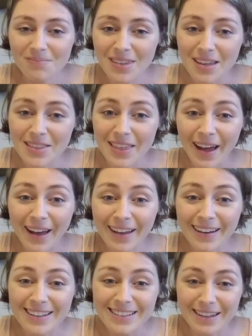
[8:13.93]
that
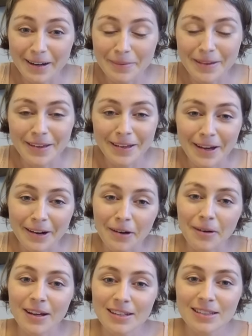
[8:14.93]
is gonna be the kicker
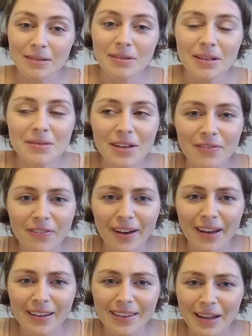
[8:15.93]
because sometimes I
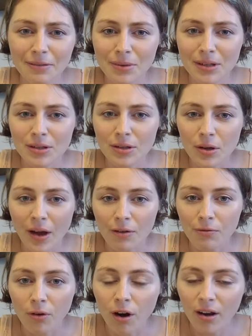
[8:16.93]
find that when you have
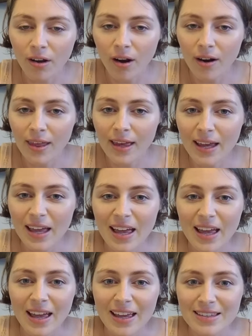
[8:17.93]
raw garlic,
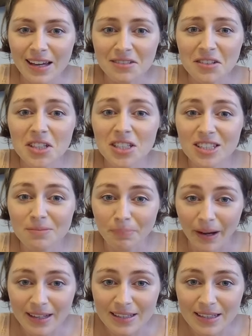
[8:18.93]
it's actually
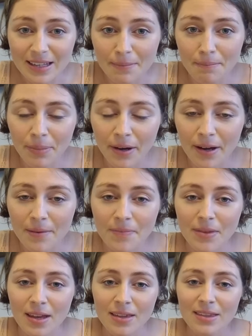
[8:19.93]
spicy, but
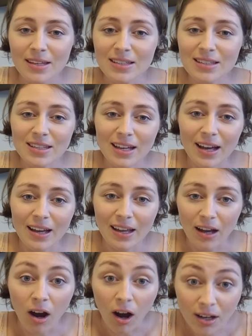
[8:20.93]
this uh,
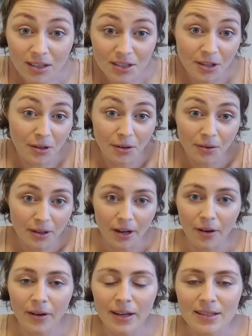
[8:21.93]
also, you know,
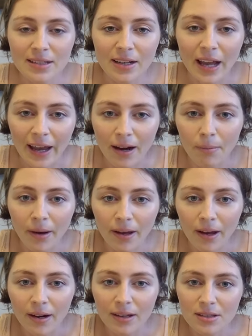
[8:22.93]
is an
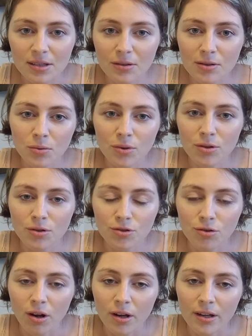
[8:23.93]
antibiotic too. It's one of the
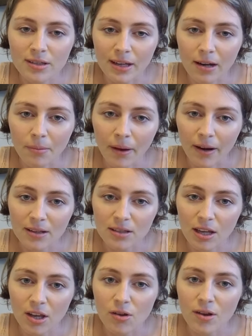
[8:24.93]
strongest antibiotics that
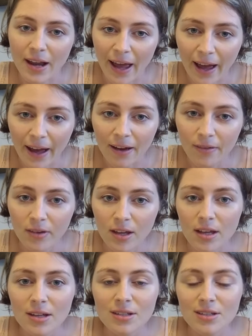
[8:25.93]
you can have.
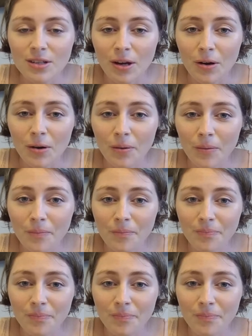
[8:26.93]
So